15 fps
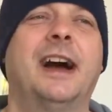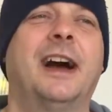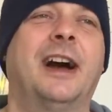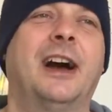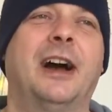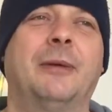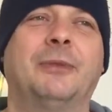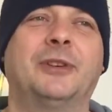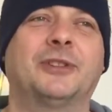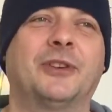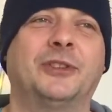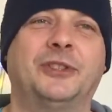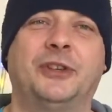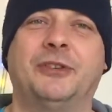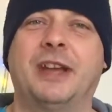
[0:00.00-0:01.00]
Because
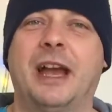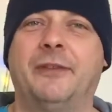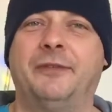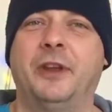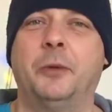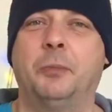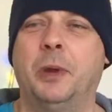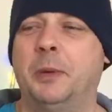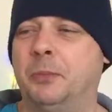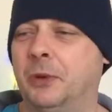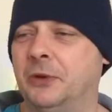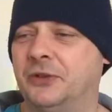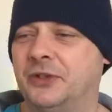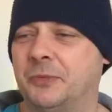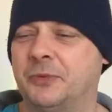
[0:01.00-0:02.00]
I do get a few people
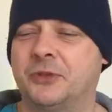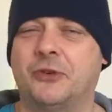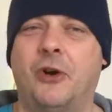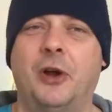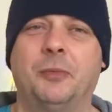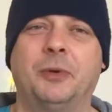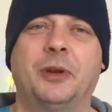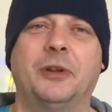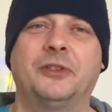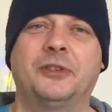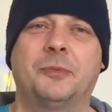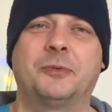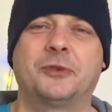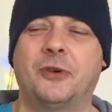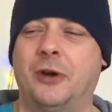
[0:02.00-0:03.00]
who subscribe and
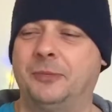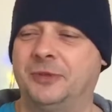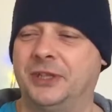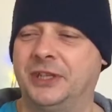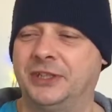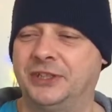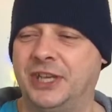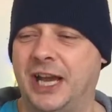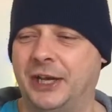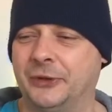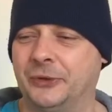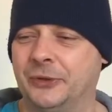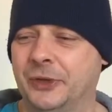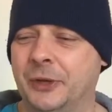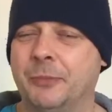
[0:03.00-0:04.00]
unsubscribe to the
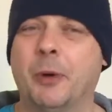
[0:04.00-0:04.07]
channel.